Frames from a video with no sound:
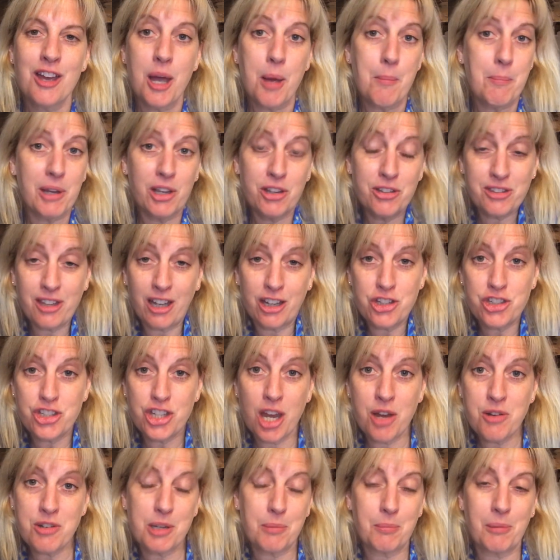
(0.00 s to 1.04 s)
because I
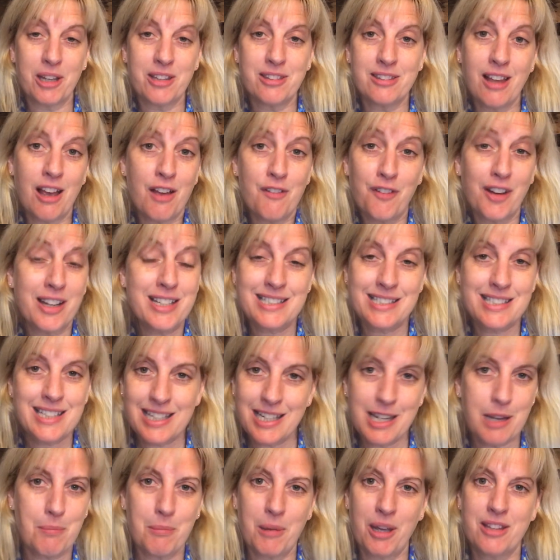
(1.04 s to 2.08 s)
showed it myself, I did
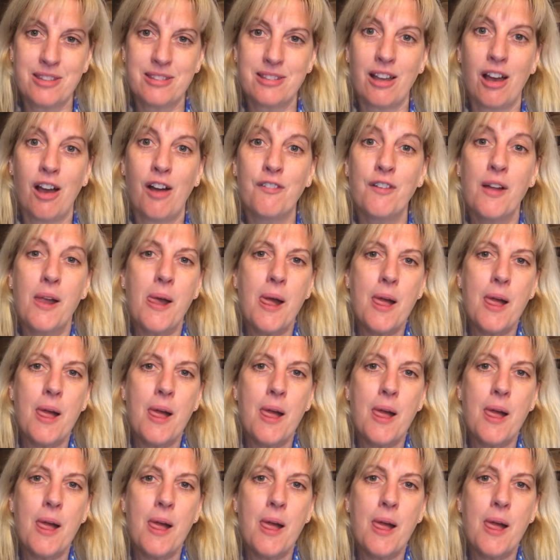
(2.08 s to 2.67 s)
it myself,